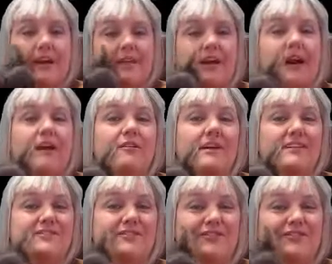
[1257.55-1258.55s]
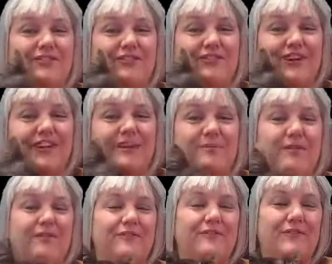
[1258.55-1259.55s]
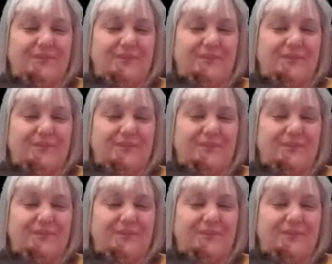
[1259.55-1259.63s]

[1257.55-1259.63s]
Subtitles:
And I saw a clip of